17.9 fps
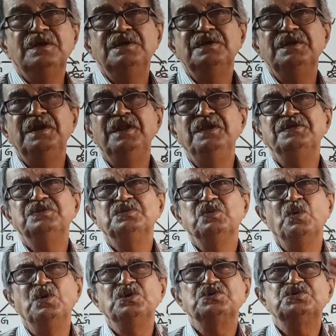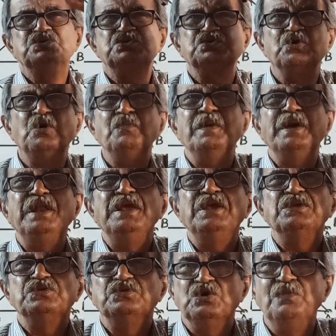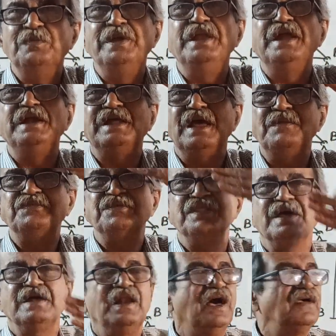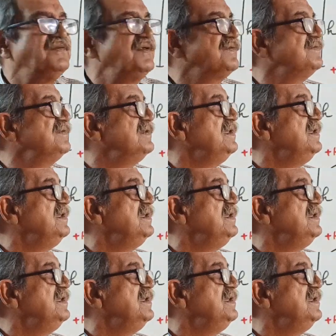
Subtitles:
It is told so many times in the classes.